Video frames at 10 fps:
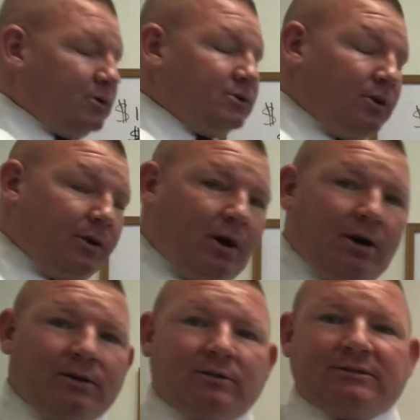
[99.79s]
So in
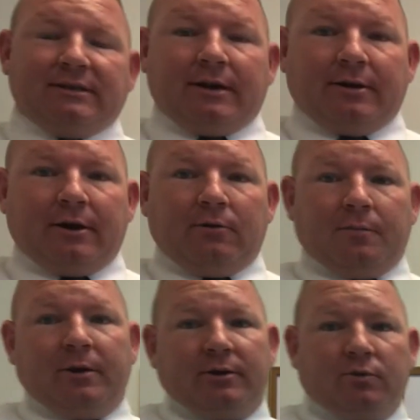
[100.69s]
our scenario, we're
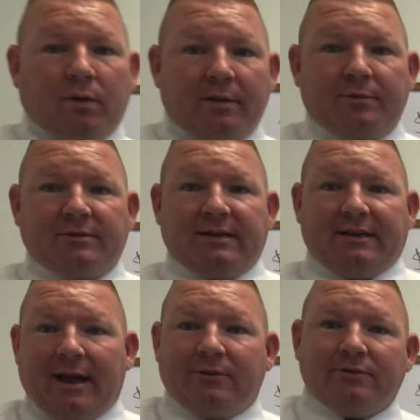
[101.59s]
putting 20%
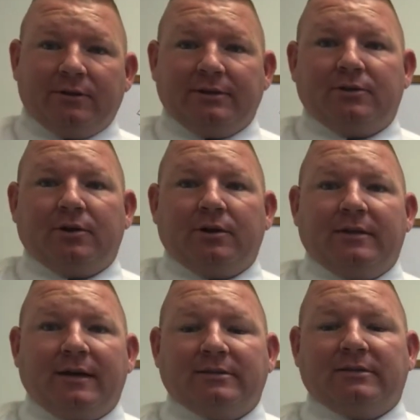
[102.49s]
down, so that's
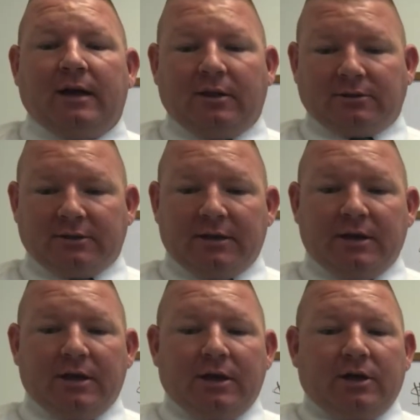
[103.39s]
$30,000.
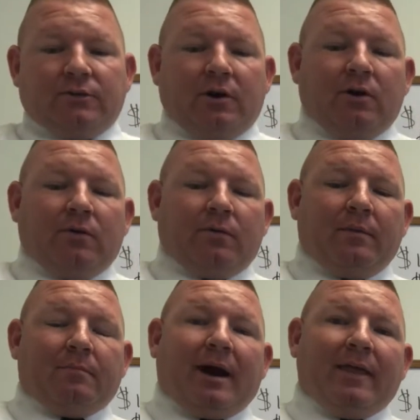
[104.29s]
So we
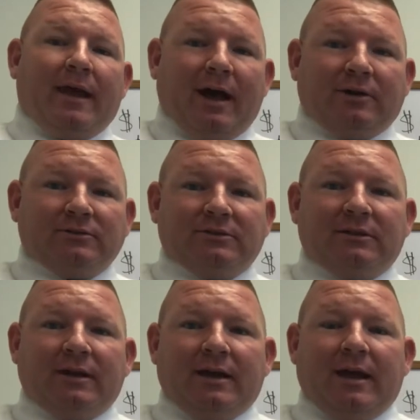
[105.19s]
buy the house,
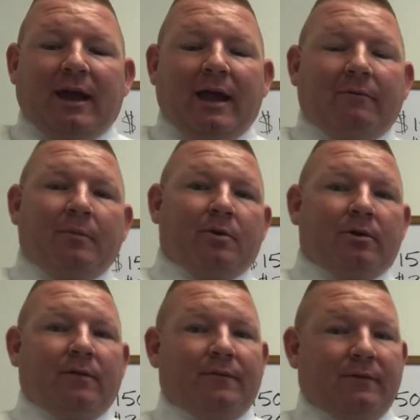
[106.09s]
and we put it on a